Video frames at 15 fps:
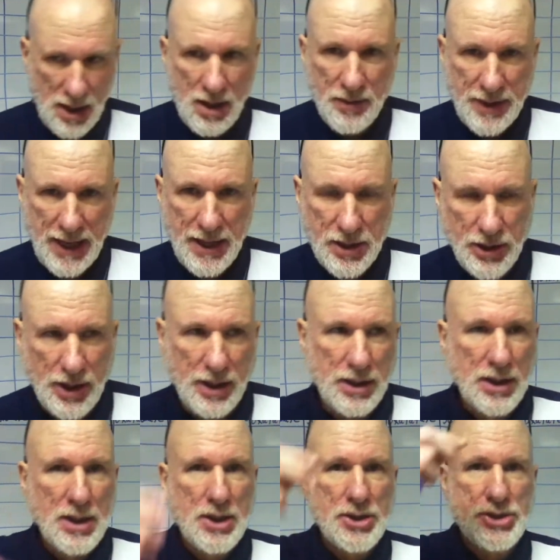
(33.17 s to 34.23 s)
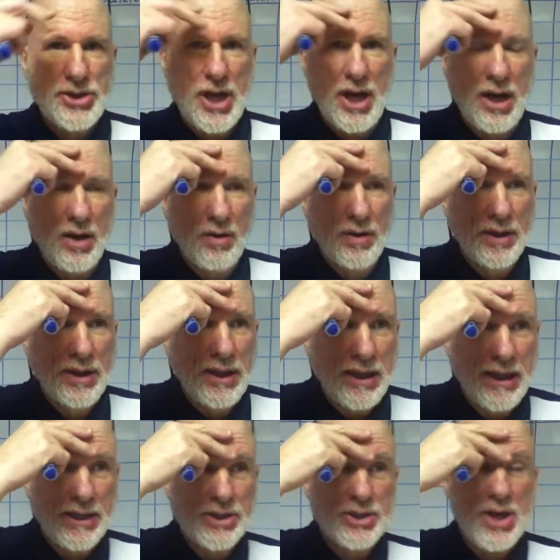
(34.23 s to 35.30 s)
Okay, good. So
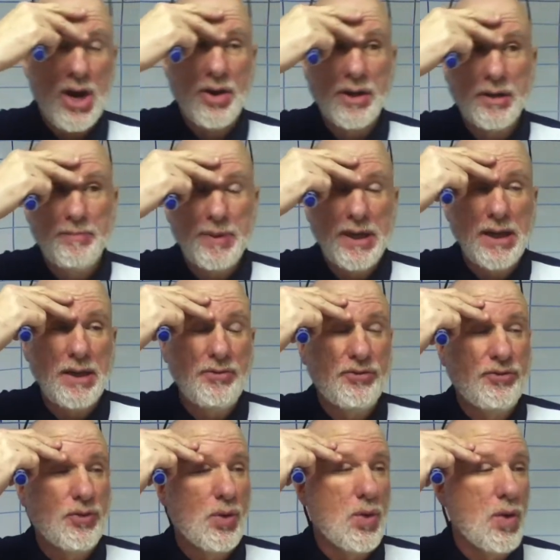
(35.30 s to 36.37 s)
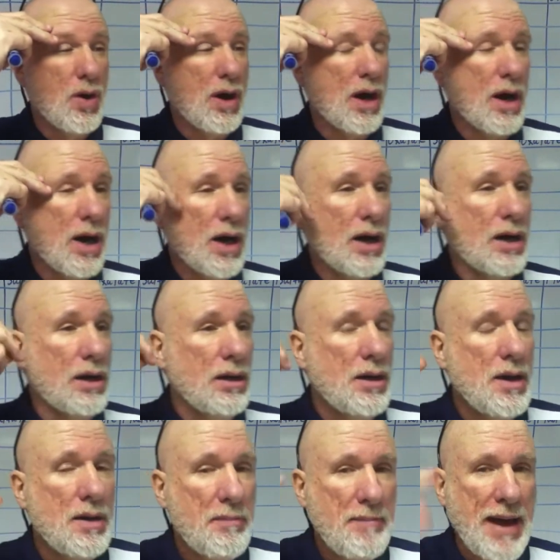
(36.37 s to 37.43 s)
it's going to be for
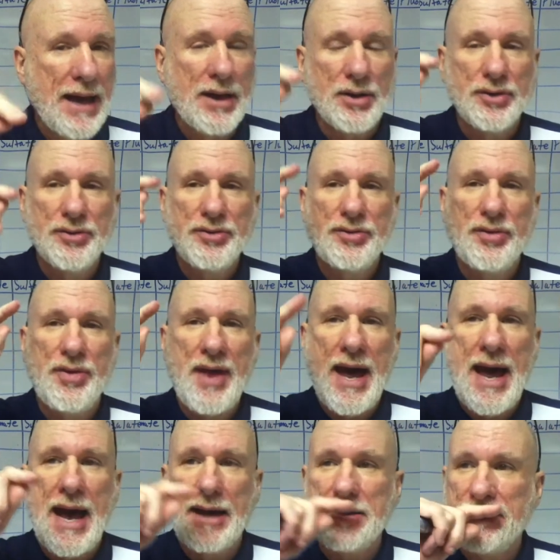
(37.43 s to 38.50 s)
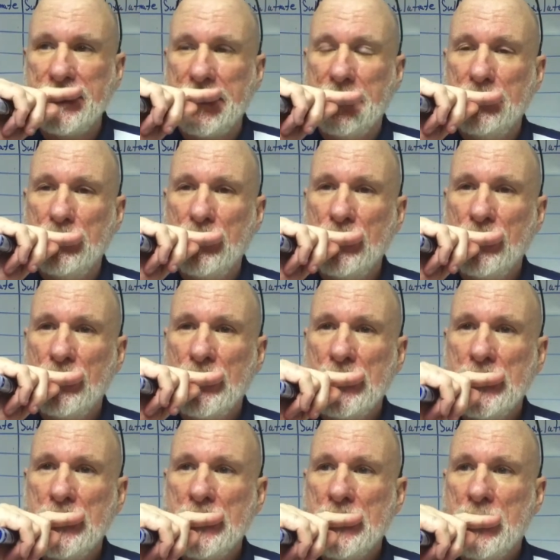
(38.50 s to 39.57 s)
metals that
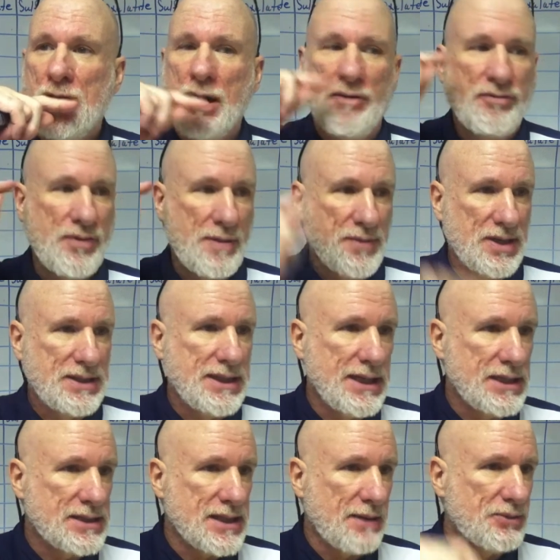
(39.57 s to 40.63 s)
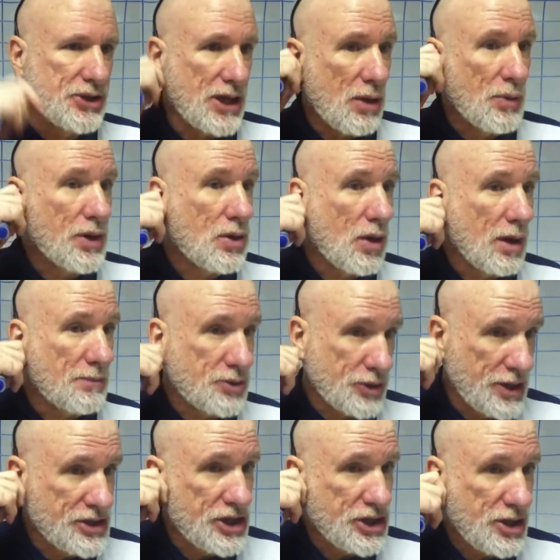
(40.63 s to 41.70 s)
are from the D subshell. We call them
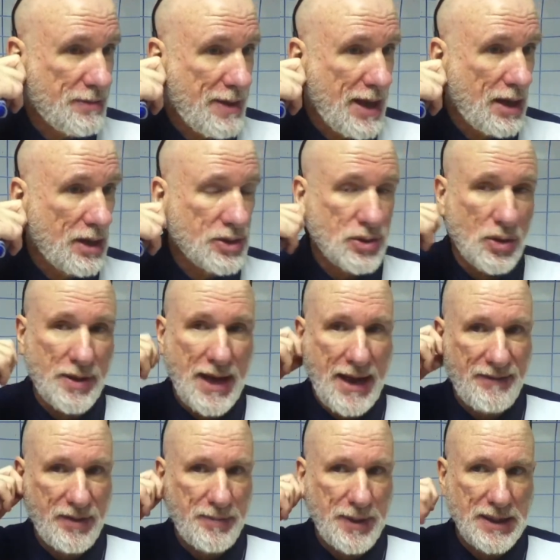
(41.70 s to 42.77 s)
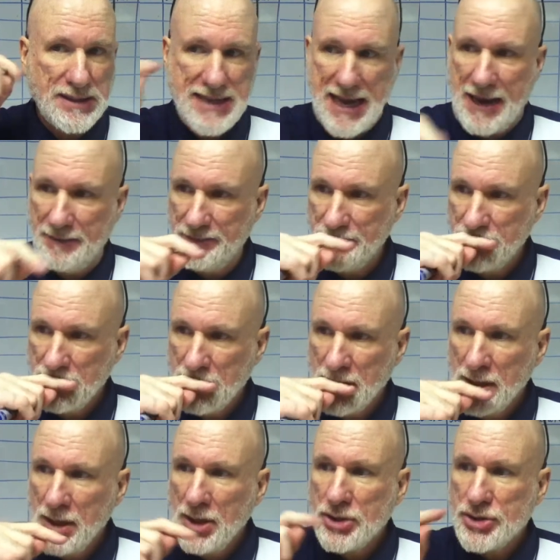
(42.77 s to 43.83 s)
transition metals or the heavy Ps. Now,
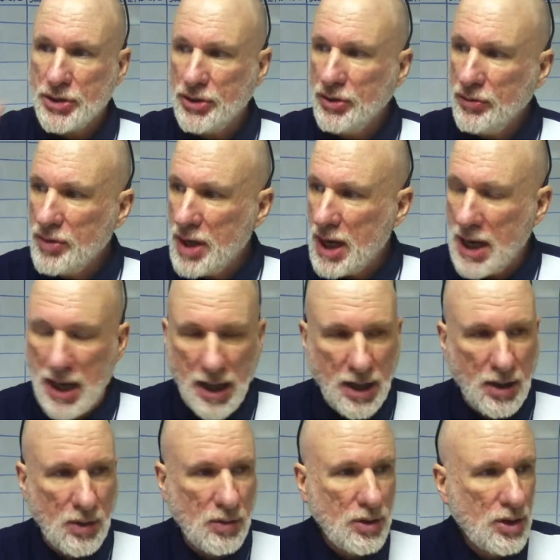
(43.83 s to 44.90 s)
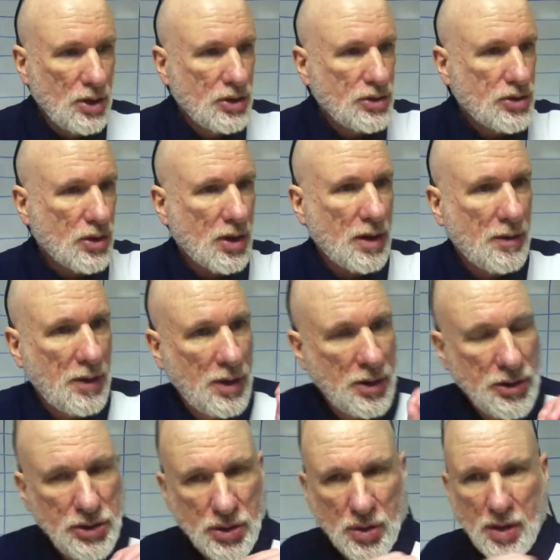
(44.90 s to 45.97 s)
so you know your,
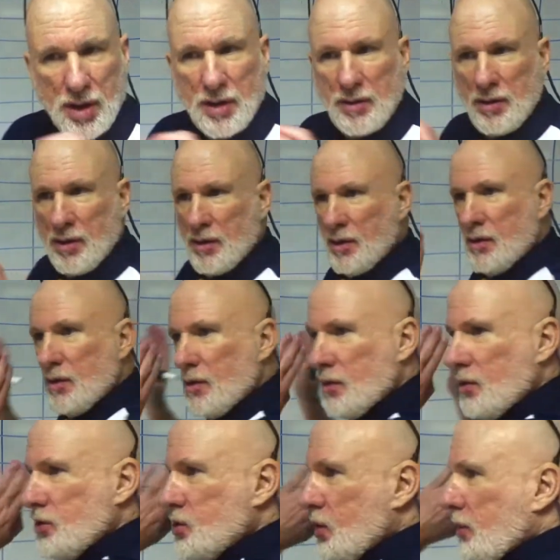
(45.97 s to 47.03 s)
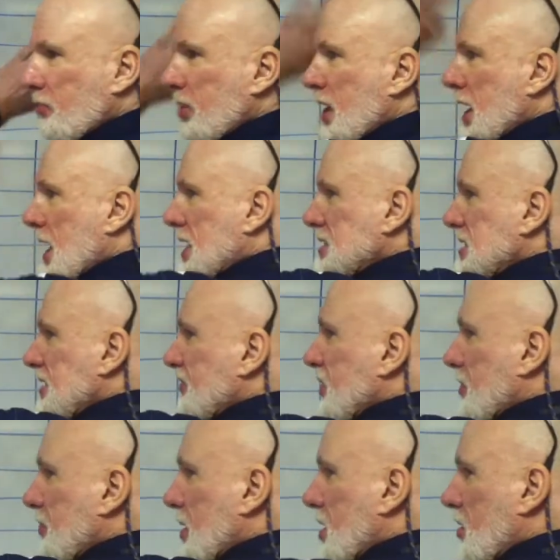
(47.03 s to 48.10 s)
your, your positive
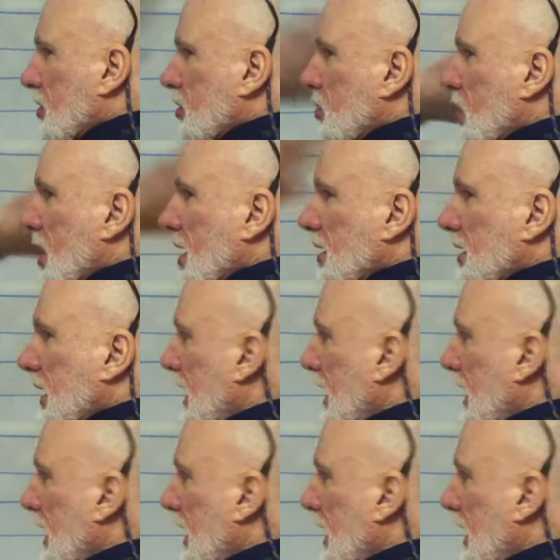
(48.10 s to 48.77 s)
component, the one on